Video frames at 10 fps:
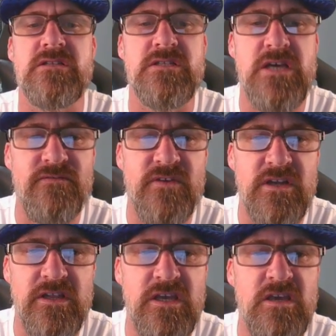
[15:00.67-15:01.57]

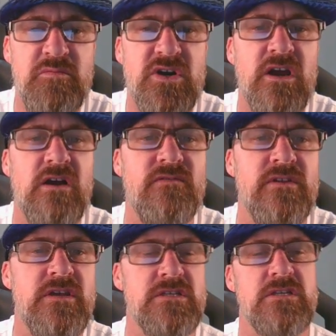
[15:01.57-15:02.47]
Definitely keep your eye out for
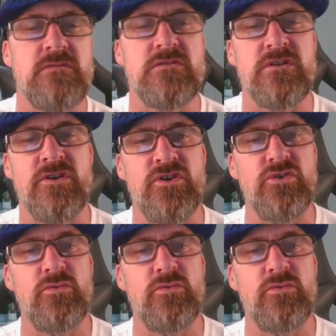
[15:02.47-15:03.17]
these. This was a new